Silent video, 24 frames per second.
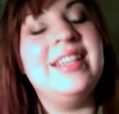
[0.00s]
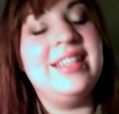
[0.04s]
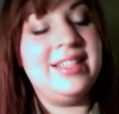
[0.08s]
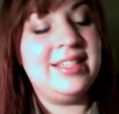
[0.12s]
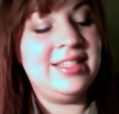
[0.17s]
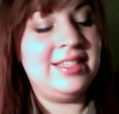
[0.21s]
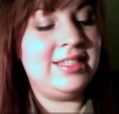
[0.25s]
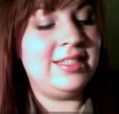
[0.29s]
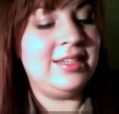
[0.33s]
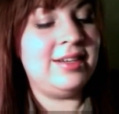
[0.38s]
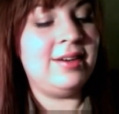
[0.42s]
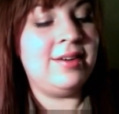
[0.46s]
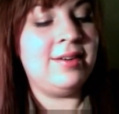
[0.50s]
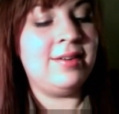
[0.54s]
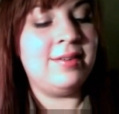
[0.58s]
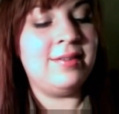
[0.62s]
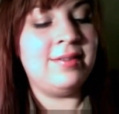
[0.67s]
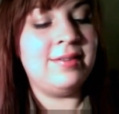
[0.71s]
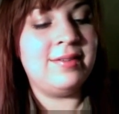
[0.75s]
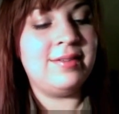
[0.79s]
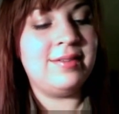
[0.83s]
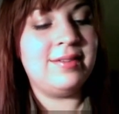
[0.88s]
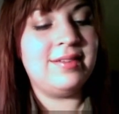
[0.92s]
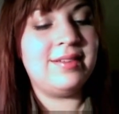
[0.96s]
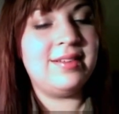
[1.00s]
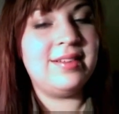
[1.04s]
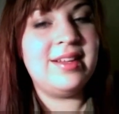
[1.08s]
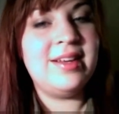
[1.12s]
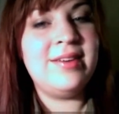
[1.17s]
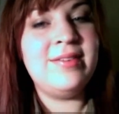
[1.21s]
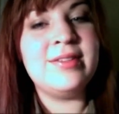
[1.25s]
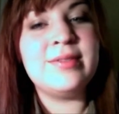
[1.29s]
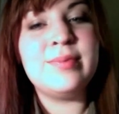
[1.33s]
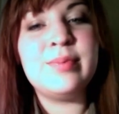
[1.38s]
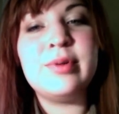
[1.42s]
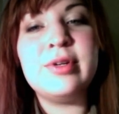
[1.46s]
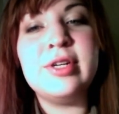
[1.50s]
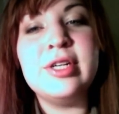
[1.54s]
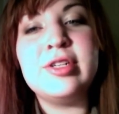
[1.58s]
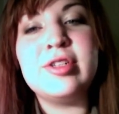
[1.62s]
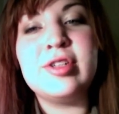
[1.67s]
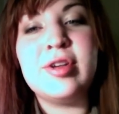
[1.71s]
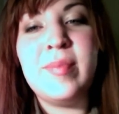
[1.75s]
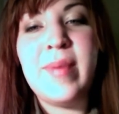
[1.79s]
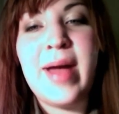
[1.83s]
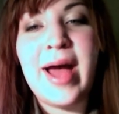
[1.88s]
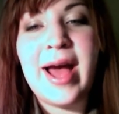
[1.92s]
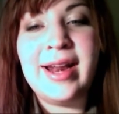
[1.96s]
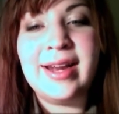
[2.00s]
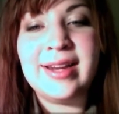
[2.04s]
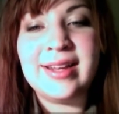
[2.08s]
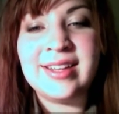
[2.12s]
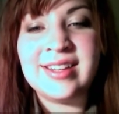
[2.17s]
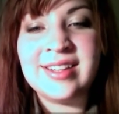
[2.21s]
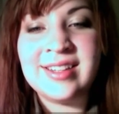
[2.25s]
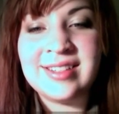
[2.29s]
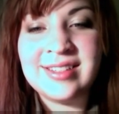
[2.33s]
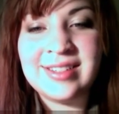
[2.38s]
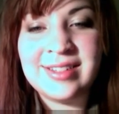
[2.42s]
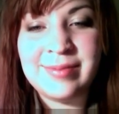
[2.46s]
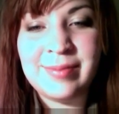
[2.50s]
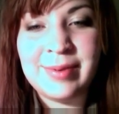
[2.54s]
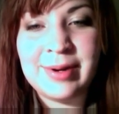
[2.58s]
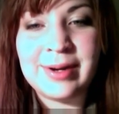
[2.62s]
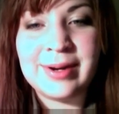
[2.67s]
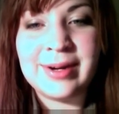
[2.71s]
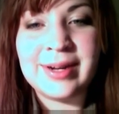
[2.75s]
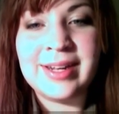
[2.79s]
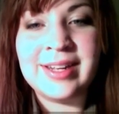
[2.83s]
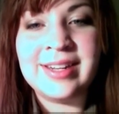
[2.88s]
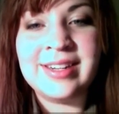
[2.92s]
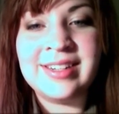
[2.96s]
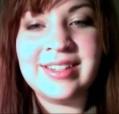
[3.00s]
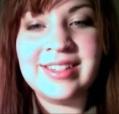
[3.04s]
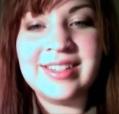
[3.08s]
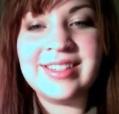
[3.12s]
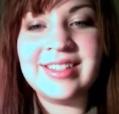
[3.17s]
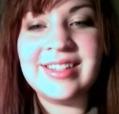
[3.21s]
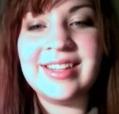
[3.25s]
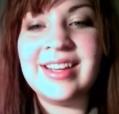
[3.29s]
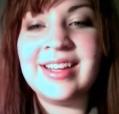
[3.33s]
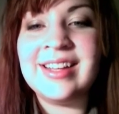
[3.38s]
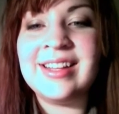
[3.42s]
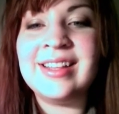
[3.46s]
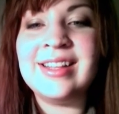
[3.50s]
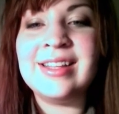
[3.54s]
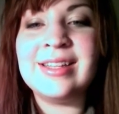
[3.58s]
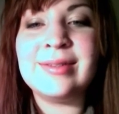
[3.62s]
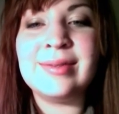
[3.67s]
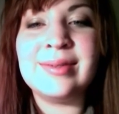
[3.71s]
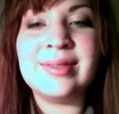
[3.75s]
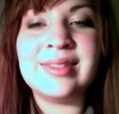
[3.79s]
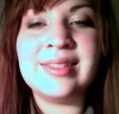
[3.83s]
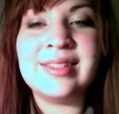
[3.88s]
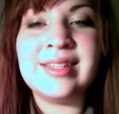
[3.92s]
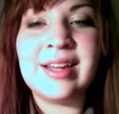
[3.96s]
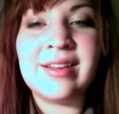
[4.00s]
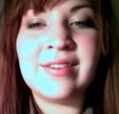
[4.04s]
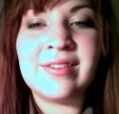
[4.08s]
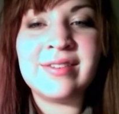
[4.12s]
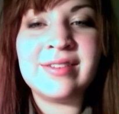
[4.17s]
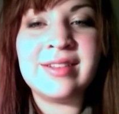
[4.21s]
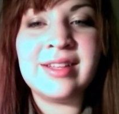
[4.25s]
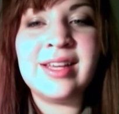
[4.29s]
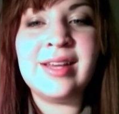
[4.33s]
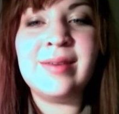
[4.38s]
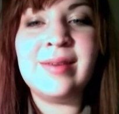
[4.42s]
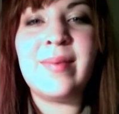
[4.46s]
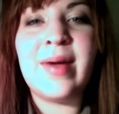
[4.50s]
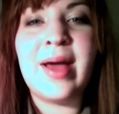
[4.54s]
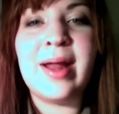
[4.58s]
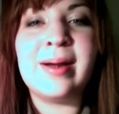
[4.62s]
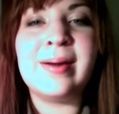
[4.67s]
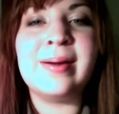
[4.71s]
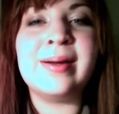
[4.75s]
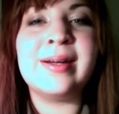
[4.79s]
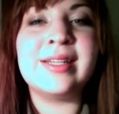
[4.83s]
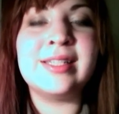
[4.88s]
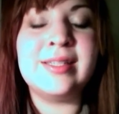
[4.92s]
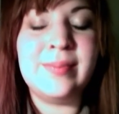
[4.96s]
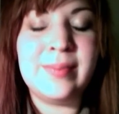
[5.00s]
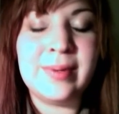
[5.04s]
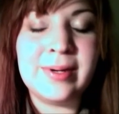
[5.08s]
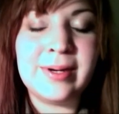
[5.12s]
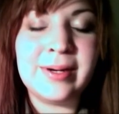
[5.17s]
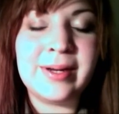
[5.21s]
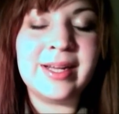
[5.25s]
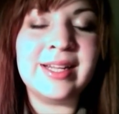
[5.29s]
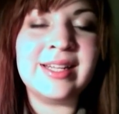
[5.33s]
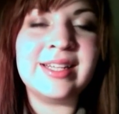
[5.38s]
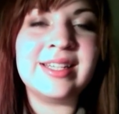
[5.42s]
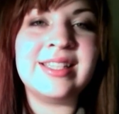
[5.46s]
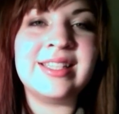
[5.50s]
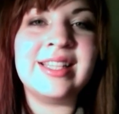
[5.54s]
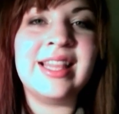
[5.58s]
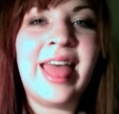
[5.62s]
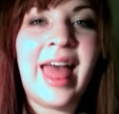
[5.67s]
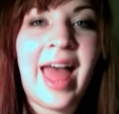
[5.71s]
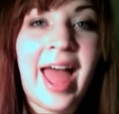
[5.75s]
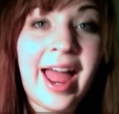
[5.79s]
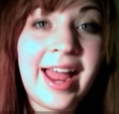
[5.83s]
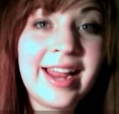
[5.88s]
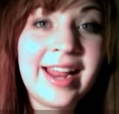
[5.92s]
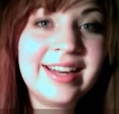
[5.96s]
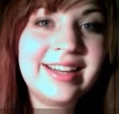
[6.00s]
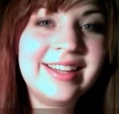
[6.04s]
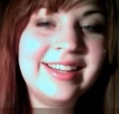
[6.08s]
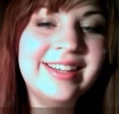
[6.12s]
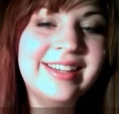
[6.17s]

So it was a pretty traumatic experience, and this was definitely a better experience than that.